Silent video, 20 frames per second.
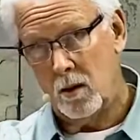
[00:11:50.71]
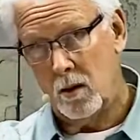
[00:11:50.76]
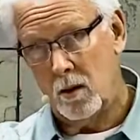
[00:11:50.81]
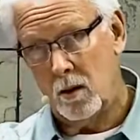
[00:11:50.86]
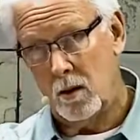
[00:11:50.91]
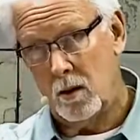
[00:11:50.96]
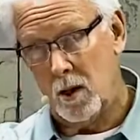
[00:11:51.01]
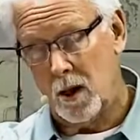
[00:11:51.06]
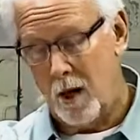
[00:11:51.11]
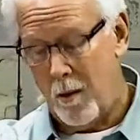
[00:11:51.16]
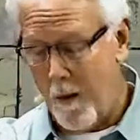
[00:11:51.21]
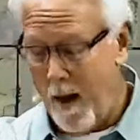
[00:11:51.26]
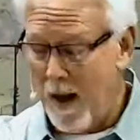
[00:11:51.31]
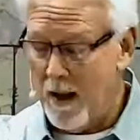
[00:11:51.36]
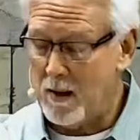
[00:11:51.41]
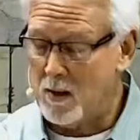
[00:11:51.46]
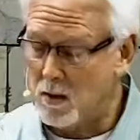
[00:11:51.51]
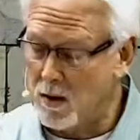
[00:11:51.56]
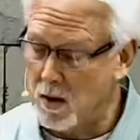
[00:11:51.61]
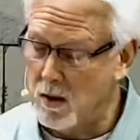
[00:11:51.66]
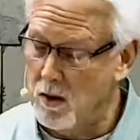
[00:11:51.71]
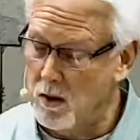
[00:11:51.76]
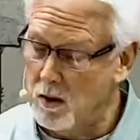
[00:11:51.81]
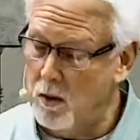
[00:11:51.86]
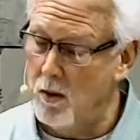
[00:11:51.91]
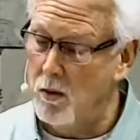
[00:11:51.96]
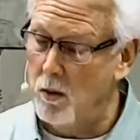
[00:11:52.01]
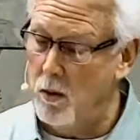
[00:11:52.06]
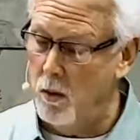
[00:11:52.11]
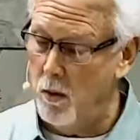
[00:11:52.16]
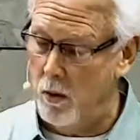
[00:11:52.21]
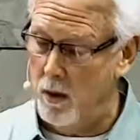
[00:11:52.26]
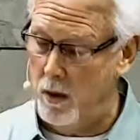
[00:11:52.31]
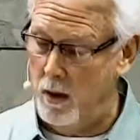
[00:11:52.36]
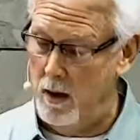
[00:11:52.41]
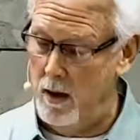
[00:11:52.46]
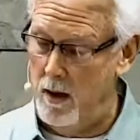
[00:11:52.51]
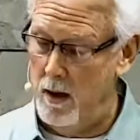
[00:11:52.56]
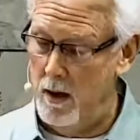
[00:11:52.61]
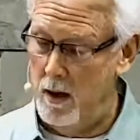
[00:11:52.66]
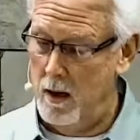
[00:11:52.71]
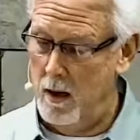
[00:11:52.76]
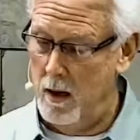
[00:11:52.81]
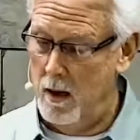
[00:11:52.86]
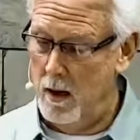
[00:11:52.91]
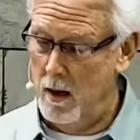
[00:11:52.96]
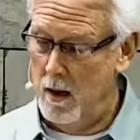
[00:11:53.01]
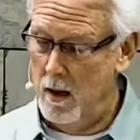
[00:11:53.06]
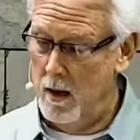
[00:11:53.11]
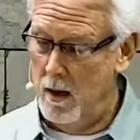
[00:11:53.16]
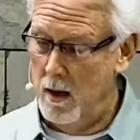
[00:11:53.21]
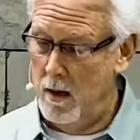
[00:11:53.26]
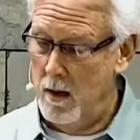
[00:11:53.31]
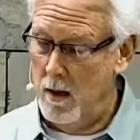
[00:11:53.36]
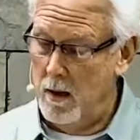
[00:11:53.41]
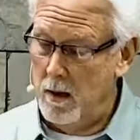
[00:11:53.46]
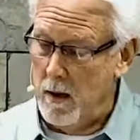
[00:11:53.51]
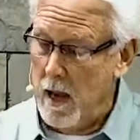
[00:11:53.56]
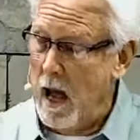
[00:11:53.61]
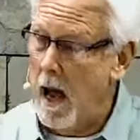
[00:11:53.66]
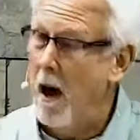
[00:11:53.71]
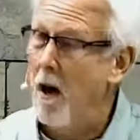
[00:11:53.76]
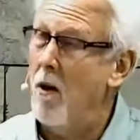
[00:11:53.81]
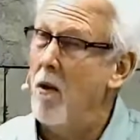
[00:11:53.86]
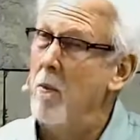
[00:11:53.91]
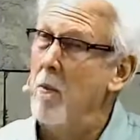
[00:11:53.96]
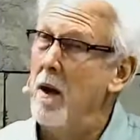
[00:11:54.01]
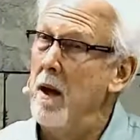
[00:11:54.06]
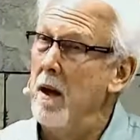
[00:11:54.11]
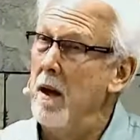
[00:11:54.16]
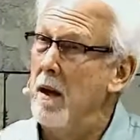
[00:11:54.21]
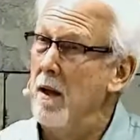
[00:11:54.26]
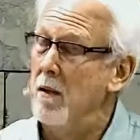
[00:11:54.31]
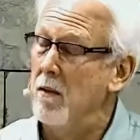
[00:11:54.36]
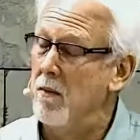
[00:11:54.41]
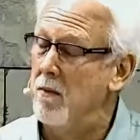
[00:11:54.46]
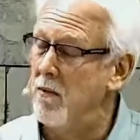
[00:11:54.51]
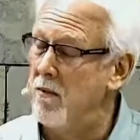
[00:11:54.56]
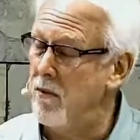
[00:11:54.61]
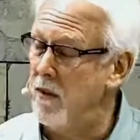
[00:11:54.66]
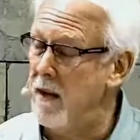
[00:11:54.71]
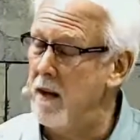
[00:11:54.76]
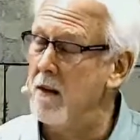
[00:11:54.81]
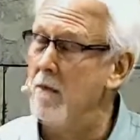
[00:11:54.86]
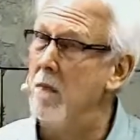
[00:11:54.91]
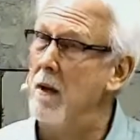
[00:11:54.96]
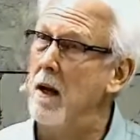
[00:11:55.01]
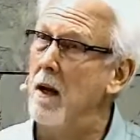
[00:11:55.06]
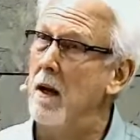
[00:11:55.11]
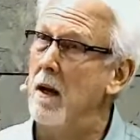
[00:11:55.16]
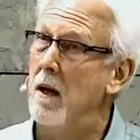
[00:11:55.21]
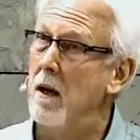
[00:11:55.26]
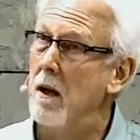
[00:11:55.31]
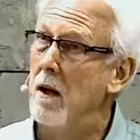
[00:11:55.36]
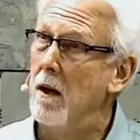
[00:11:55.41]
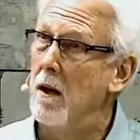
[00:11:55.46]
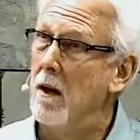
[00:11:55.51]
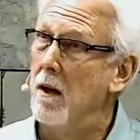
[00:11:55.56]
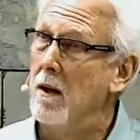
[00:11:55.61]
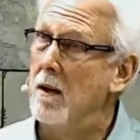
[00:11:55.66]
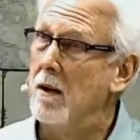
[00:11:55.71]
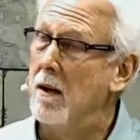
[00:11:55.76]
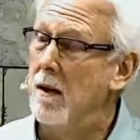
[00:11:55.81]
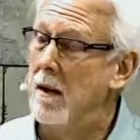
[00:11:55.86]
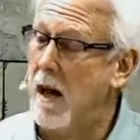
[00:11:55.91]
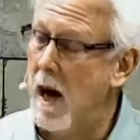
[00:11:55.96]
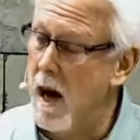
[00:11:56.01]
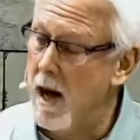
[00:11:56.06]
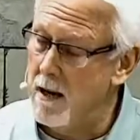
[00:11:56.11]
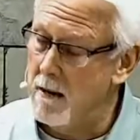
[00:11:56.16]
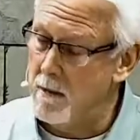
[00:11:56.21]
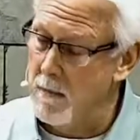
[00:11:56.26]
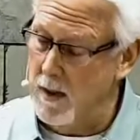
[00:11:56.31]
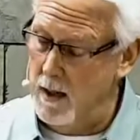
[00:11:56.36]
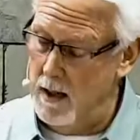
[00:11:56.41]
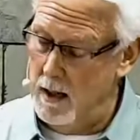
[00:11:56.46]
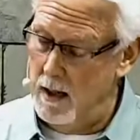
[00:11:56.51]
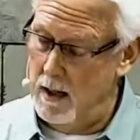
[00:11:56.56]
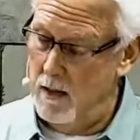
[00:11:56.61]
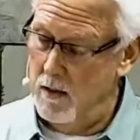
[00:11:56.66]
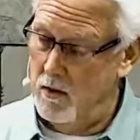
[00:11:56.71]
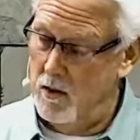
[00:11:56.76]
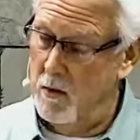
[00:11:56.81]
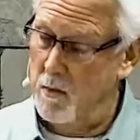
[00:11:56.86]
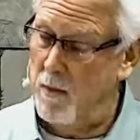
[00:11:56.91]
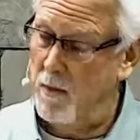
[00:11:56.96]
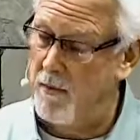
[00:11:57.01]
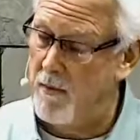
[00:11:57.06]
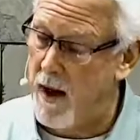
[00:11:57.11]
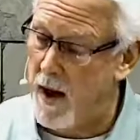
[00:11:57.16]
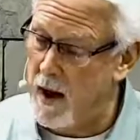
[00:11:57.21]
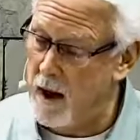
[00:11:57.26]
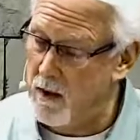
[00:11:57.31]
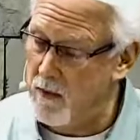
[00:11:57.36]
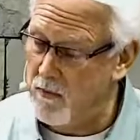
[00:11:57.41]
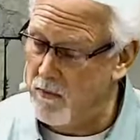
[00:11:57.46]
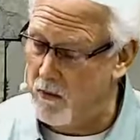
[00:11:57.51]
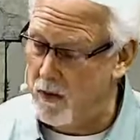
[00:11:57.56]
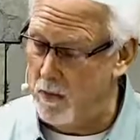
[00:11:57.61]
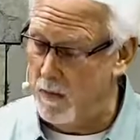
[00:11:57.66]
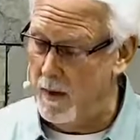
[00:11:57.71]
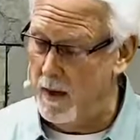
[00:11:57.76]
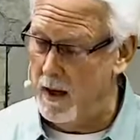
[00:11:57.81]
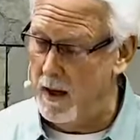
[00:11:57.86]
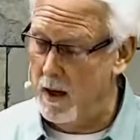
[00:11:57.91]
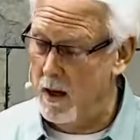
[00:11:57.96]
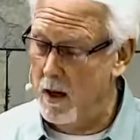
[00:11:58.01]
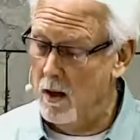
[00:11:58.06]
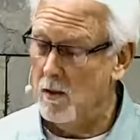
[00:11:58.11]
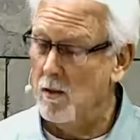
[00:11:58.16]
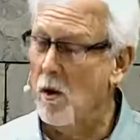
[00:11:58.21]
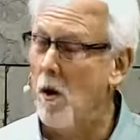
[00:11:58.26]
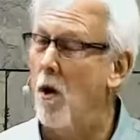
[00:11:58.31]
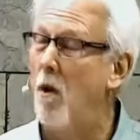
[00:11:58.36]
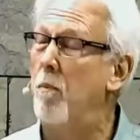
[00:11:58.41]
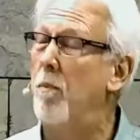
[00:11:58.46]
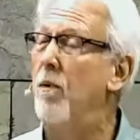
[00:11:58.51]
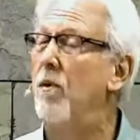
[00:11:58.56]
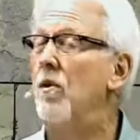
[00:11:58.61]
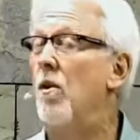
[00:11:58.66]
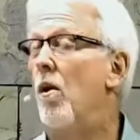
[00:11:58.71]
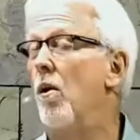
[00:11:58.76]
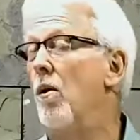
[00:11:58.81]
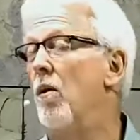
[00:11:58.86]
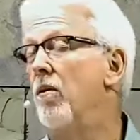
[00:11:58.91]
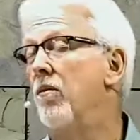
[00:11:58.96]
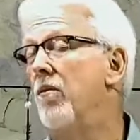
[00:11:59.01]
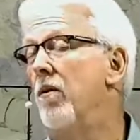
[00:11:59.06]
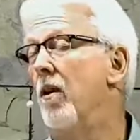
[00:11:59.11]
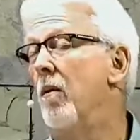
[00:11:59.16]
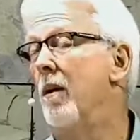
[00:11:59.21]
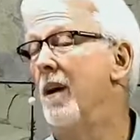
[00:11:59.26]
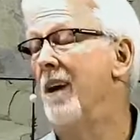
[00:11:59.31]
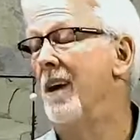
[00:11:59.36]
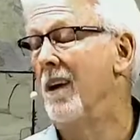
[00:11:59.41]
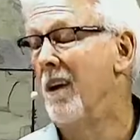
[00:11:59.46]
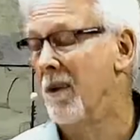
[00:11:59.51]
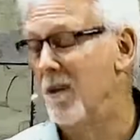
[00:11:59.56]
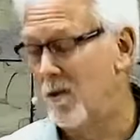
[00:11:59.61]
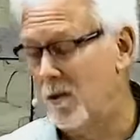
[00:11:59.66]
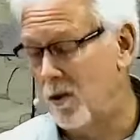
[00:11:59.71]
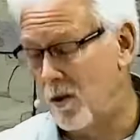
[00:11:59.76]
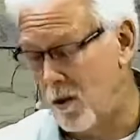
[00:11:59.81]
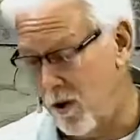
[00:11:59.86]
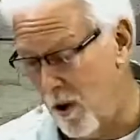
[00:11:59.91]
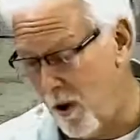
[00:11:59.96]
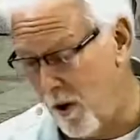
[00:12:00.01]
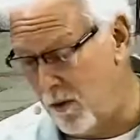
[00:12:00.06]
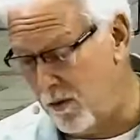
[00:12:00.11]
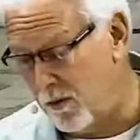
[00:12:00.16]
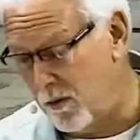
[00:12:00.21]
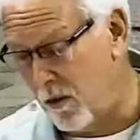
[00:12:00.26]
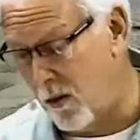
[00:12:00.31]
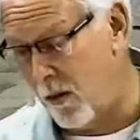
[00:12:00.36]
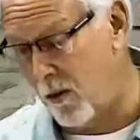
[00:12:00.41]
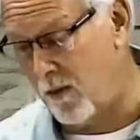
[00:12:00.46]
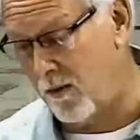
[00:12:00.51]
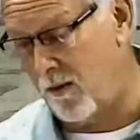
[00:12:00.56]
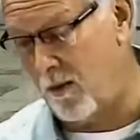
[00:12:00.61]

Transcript: And I'm asking you, Lord, to help me, to feed me, to guide me, to provide for me, to open doors for me, to close doors for